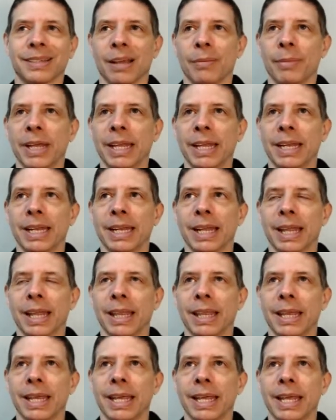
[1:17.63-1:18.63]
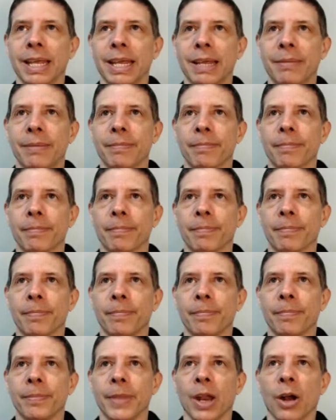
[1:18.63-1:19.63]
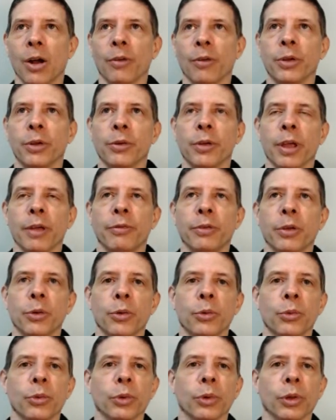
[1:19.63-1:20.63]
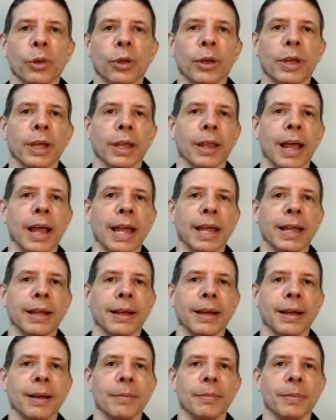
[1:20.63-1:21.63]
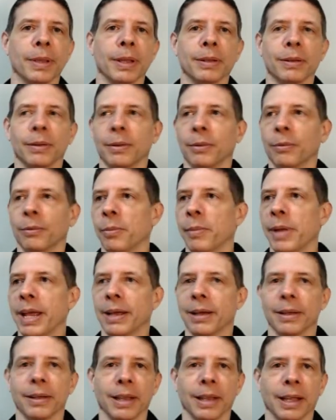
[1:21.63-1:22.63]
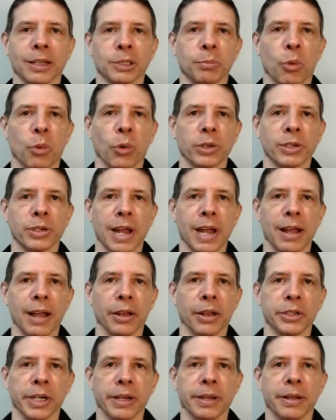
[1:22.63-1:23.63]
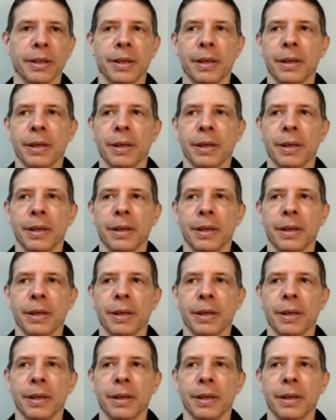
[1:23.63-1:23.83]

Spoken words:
I mean, if you look at we'll make a sports analogy.